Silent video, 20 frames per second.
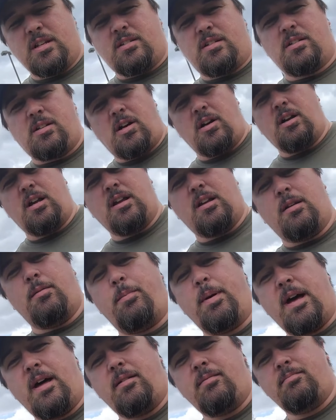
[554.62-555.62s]
start getting
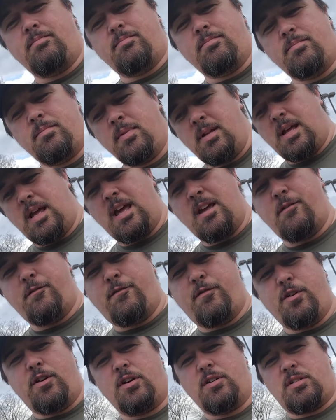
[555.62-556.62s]
about 8
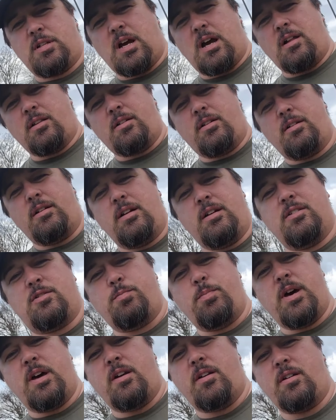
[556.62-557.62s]
foot or taller, it's
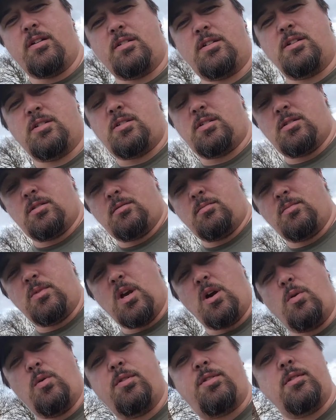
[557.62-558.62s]
better to just
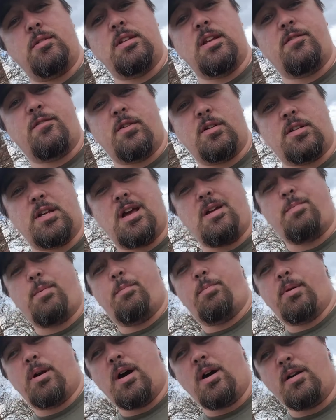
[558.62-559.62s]
go with a different type
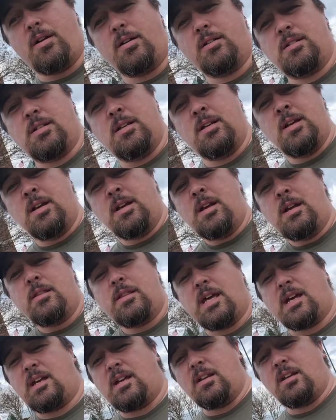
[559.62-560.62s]
of product
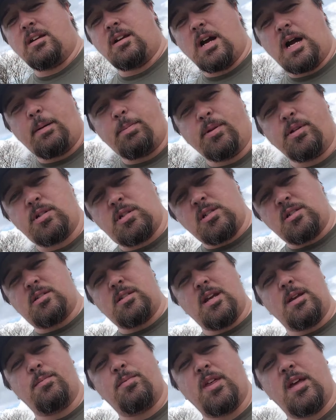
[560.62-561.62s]
that can accomplish the
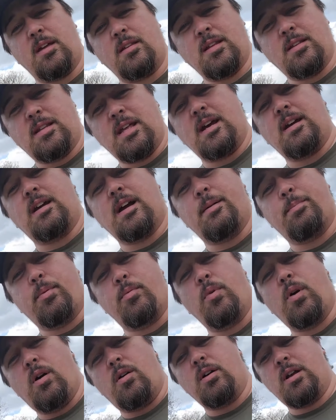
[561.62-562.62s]
same thing that type of
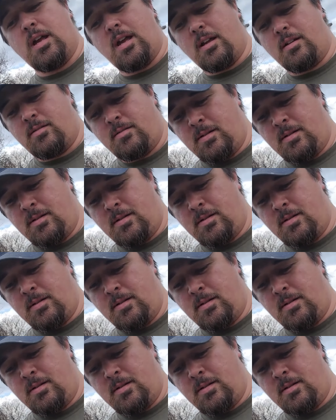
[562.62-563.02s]
wall can.